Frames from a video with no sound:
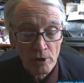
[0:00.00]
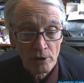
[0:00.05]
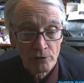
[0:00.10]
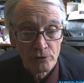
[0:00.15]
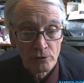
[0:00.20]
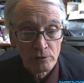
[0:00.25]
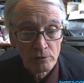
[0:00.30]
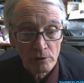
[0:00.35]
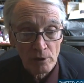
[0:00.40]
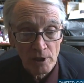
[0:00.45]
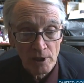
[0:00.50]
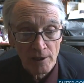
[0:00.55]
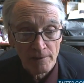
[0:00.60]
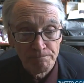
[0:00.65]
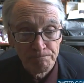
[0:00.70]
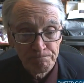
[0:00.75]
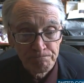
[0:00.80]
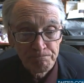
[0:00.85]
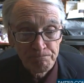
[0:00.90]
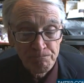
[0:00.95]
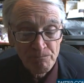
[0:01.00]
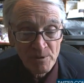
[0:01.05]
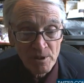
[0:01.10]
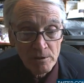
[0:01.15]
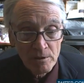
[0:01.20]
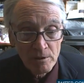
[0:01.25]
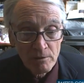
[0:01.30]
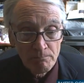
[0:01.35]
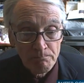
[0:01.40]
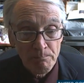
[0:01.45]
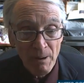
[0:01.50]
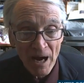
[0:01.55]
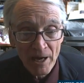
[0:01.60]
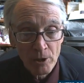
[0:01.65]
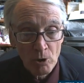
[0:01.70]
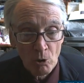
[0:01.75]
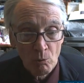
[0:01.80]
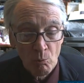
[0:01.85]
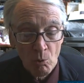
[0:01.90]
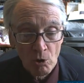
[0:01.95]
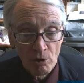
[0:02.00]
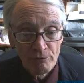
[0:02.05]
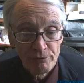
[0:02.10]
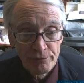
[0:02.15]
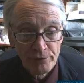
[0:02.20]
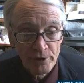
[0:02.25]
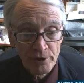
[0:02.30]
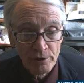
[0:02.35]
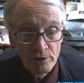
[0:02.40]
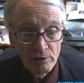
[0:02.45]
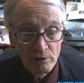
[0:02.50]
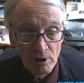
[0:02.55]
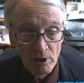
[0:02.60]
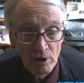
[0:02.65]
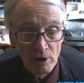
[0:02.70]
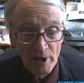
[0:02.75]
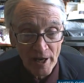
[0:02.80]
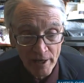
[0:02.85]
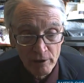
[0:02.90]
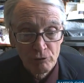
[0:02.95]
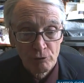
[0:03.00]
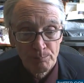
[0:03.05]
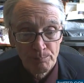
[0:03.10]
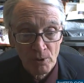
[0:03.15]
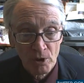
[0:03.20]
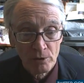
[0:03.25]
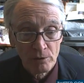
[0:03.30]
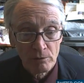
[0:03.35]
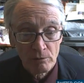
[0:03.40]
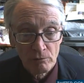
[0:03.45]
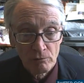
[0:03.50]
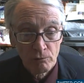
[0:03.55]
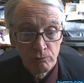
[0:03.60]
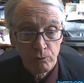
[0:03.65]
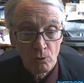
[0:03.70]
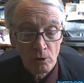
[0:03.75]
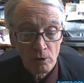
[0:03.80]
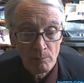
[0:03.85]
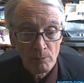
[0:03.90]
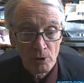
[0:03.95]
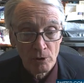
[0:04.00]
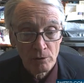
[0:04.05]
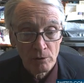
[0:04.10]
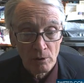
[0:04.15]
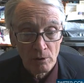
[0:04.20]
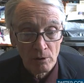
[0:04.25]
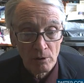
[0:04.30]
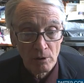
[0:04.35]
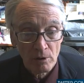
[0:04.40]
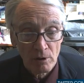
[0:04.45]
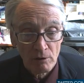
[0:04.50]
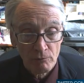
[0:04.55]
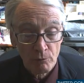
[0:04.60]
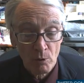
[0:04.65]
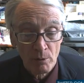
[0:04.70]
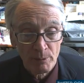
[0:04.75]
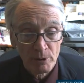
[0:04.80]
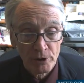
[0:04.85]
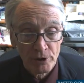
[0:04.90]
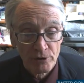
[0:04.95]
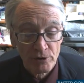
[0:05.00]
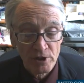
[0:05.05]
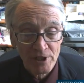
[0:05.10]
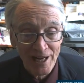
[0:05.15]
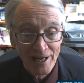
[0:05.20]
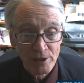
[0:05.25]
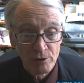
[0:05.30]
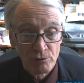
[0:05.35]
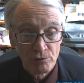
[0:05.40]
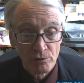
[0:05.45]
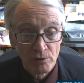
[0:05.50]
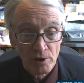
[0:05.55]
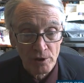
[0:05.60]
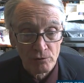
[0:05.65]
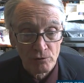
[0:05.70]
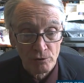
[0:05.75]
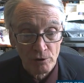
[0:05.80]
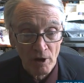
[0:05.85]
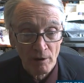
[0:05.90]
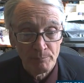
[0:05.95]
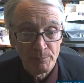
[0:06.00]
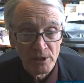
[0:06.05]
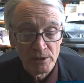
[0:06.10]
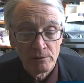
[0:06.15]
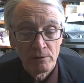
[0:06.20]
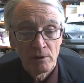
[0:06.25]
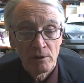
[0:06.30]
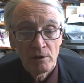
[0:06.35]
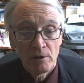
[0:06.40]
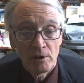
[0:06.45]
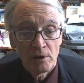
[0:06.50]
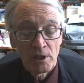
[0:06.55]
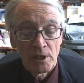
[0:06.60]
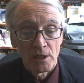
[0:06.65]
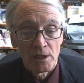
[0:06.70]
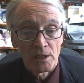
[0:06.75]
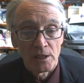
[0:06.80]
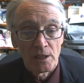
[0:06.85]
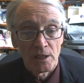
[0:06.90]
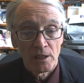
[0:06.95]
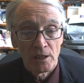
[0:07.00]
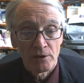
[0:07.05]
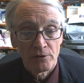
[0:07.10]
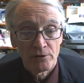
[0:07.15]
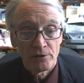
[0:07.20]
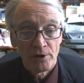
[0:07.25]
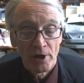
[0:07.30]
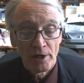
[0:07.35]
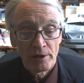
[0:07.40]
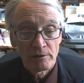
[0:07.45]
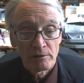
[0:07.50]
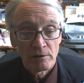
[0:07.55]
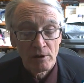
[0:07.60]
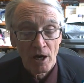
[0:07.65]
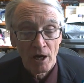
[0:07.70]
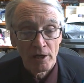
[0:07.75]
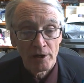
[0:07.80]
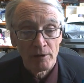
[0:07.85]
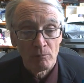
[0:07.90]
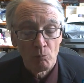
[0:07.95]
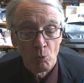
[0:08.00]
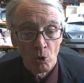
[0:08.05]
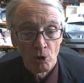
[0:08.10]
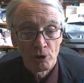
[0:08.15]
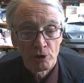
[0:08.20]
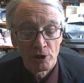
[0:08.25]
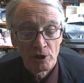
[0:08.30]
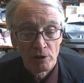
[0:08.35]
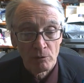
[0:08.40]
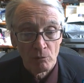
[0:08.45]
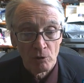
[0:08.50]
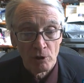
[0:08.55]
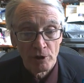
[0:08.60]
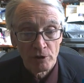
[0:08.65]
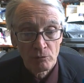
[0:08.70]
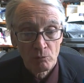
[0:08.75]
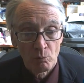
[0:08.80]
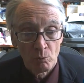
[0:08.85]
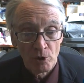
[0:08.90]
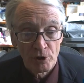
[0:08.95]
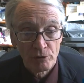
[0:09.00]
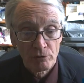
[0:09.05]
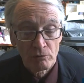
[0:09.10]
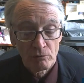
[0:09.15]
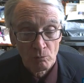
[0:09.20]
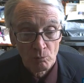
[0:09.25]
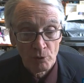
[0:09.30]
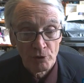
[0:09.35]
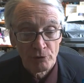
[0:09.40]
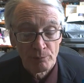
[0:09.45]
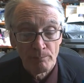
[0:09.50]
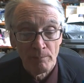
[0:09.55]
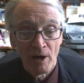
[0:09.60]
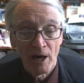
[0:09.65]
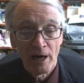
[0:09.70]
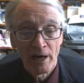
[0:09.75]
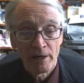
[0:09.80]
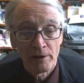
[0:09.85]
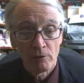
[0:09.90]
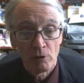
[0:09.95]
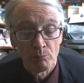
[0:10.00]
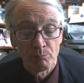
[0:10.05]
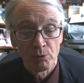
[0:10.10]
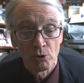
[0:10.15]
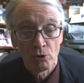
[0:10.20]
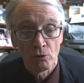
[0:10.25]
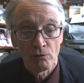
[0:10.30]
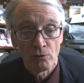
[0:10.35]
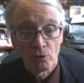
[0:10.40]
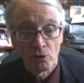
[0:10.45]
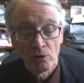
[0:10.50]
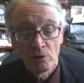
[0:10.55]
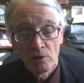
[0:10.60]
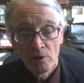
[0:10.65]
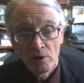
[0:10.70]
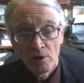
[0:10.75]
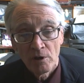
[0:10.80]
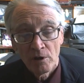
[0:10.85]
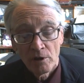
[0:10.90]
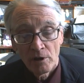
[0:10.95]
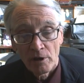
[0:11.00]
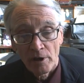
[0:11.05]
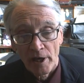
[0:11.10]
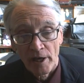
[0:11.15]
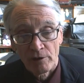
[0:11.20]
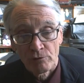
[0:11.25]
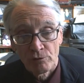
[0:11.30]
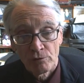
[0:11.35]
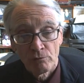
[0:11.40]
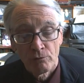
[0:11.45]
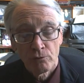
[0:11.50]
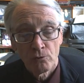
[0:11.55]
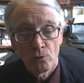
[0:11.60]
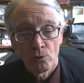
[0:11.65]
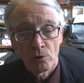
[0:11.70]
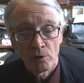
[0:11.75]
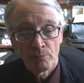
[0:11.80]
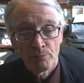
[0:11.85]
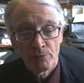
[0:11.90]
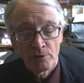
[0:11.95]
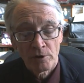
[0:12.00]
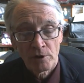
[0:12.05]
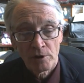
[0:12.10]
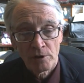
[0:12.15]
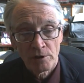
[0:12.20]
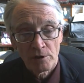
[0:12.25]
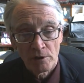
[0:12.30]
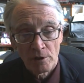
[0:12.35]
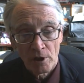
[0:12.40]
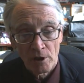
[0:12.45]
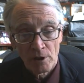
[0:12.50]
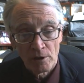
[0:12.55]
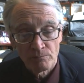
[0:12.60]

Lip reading: another biowarfare expert, formerly the United States government, that I am working with my approval, has informed the